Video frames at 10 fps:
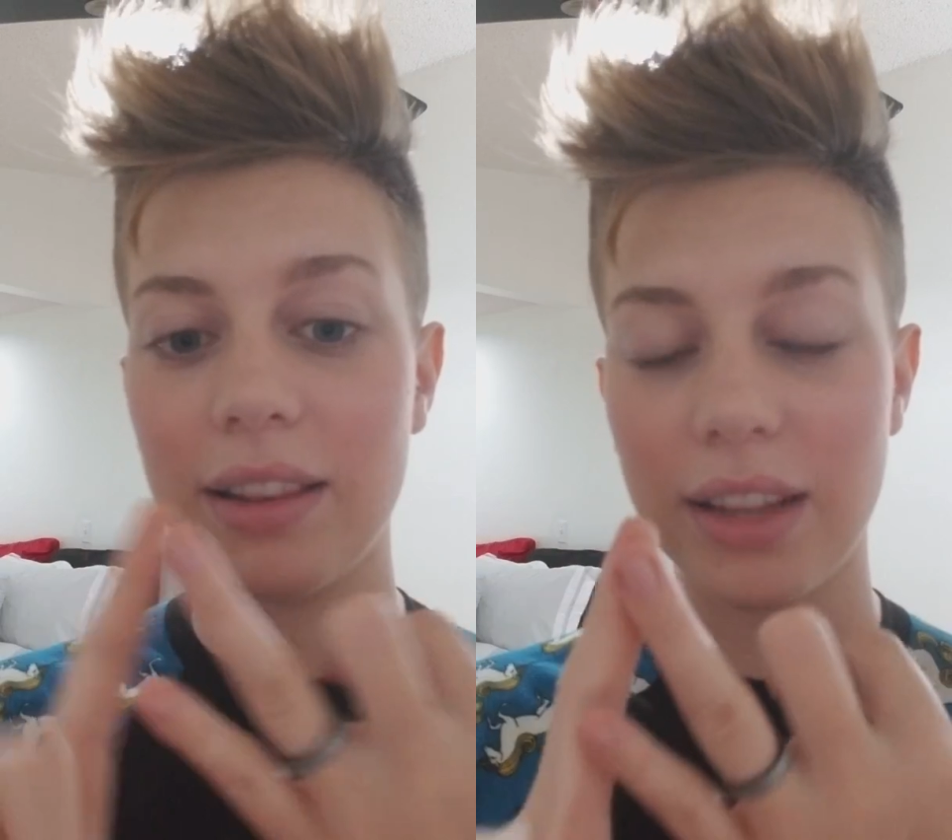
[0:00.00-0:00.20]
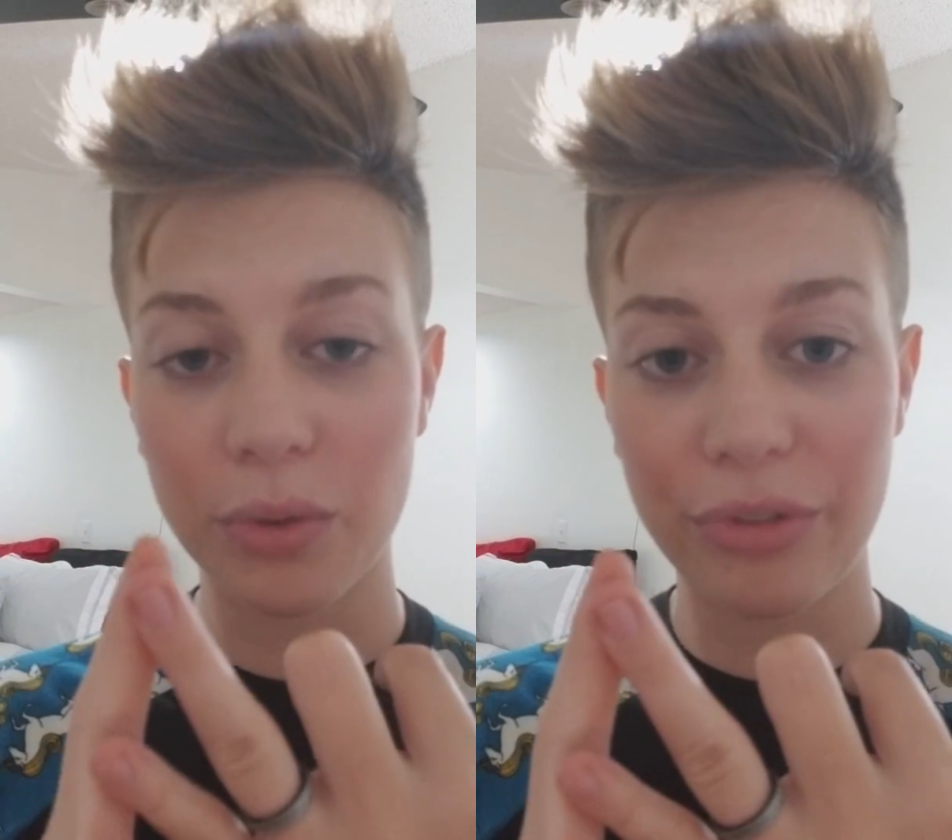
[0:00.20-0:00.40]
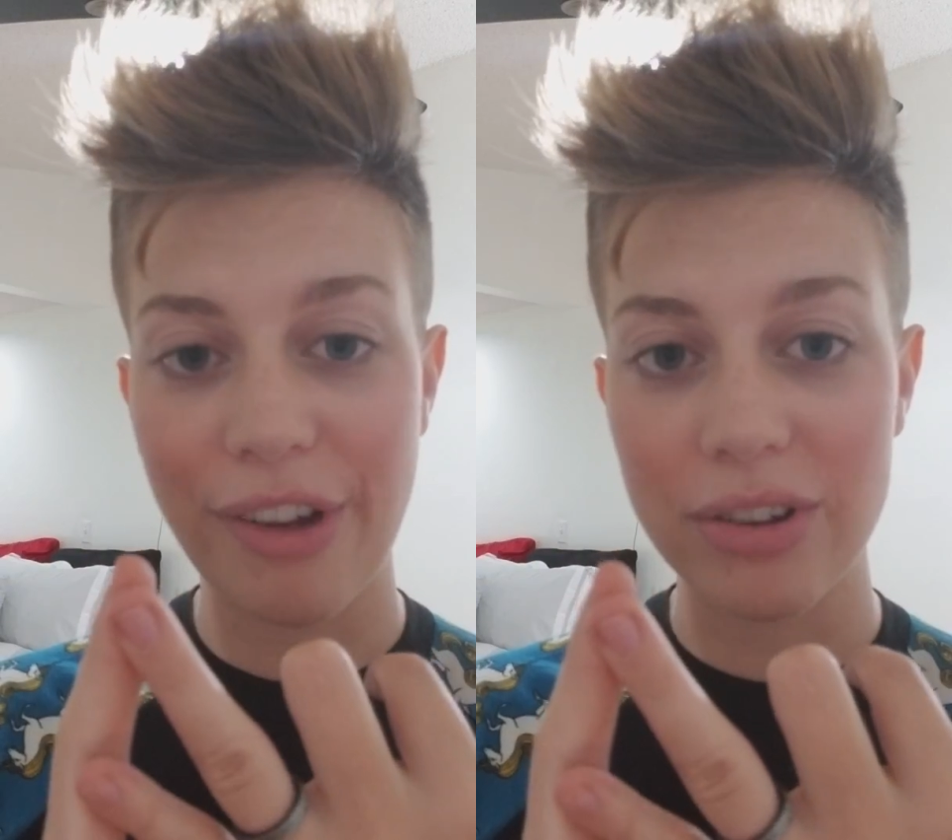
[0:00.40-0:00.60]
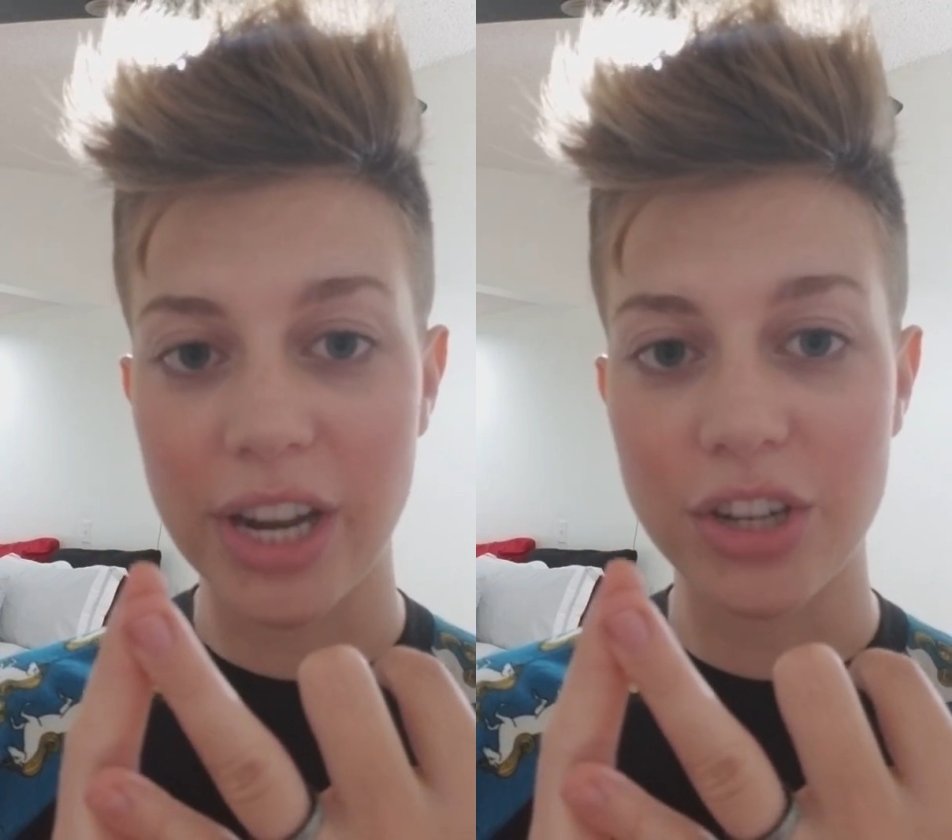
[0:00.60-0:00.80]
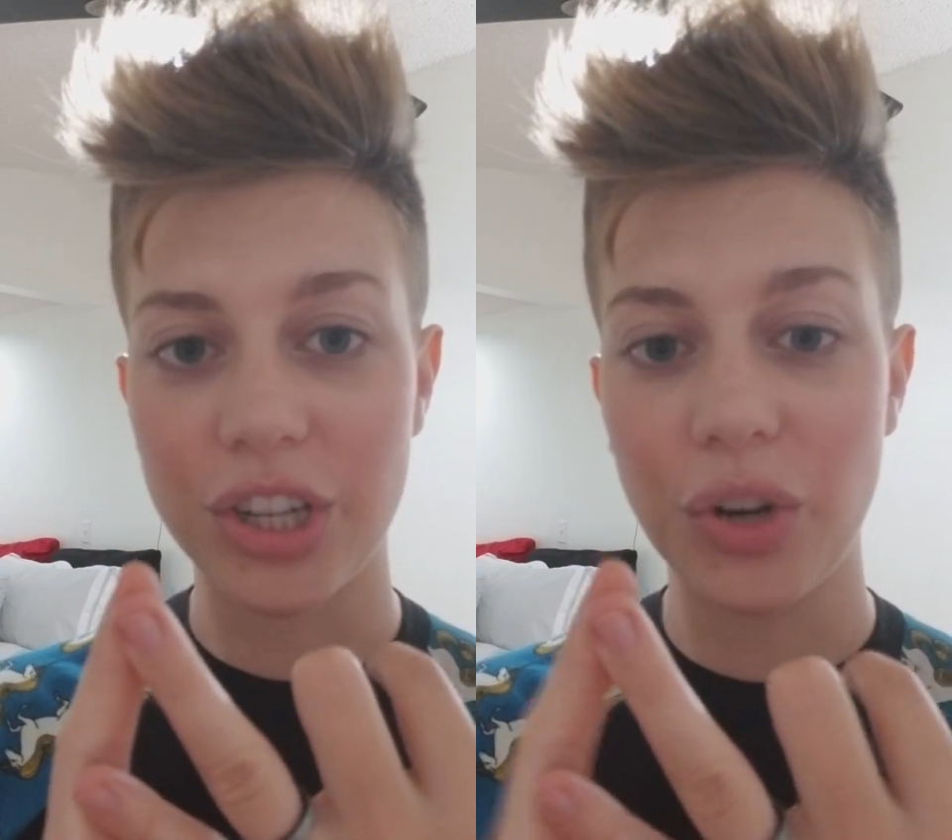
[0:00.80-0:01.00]
liquid
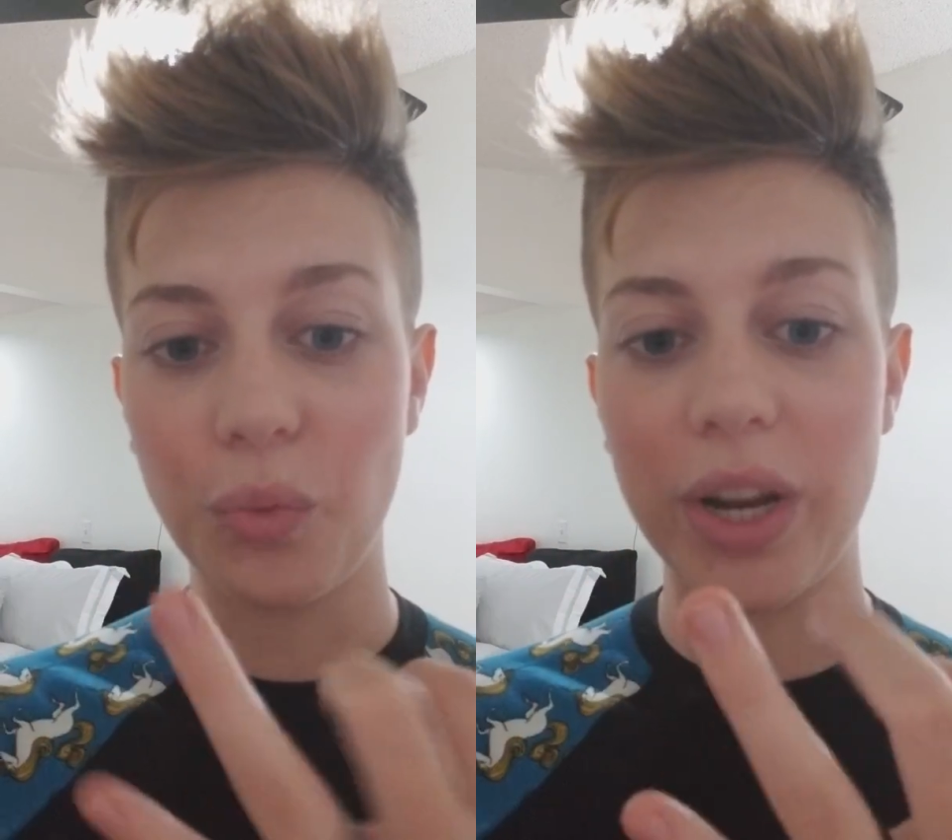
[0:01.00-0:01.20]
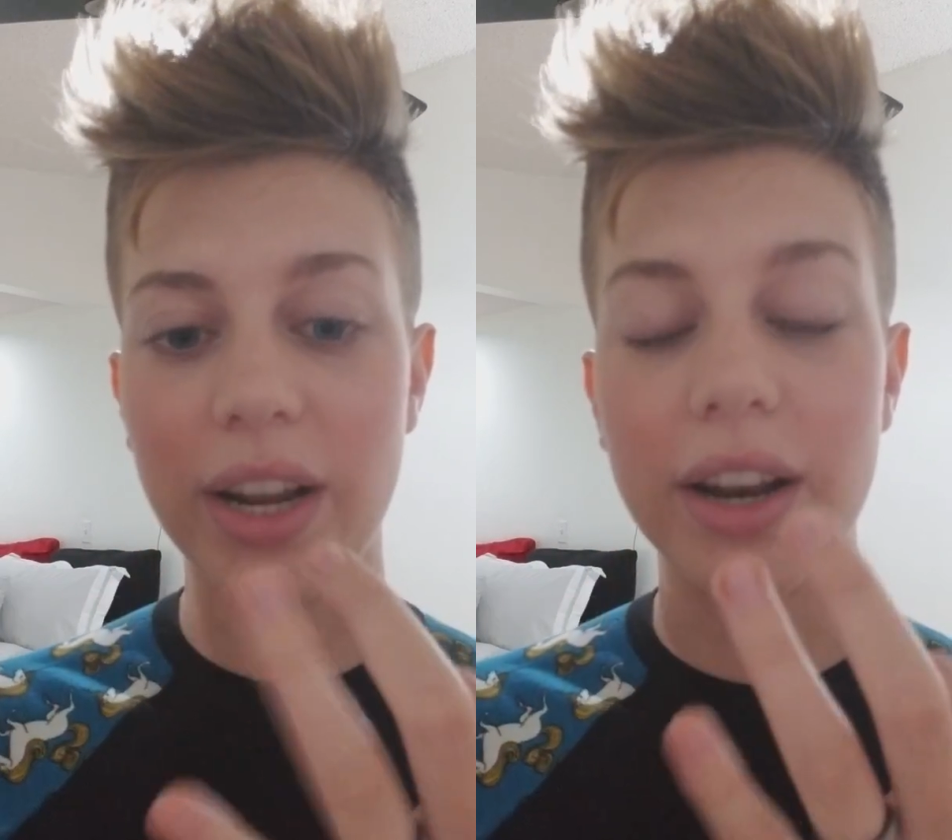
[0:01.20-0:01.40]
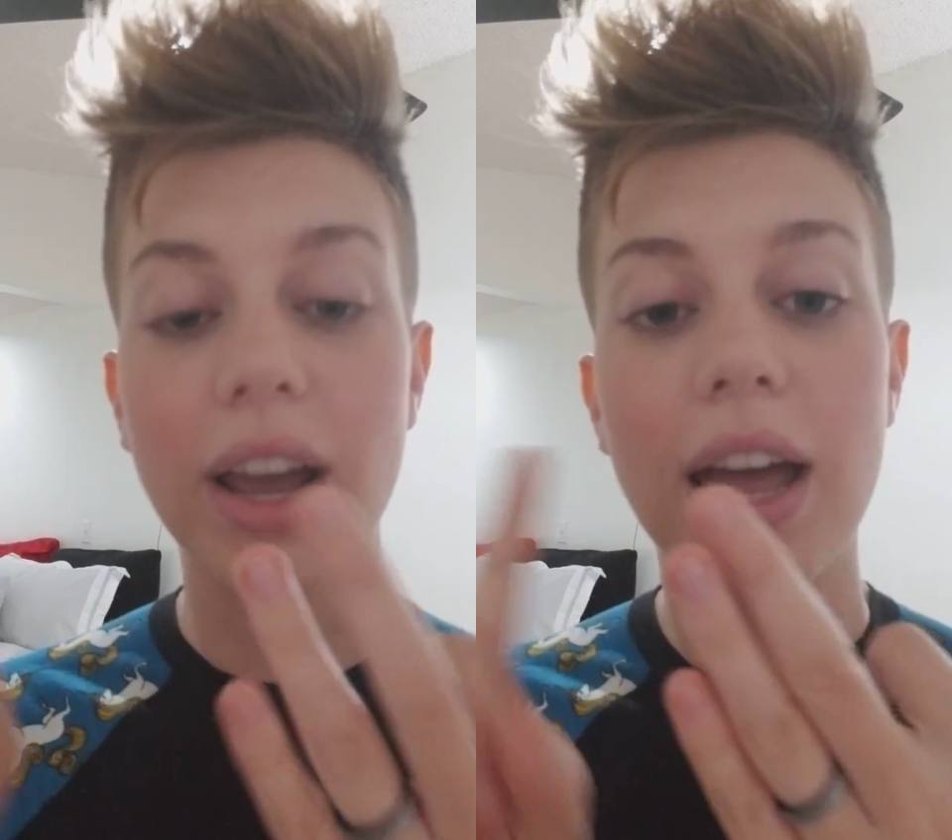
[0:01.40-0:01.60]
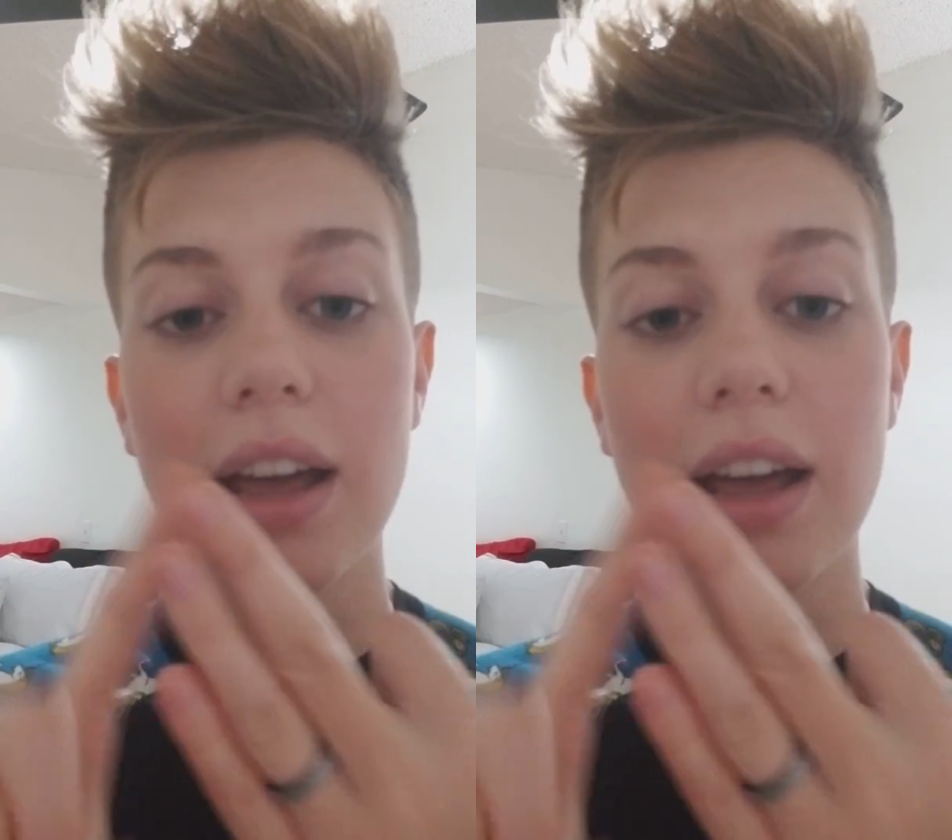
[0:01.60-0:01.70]
foundation, we did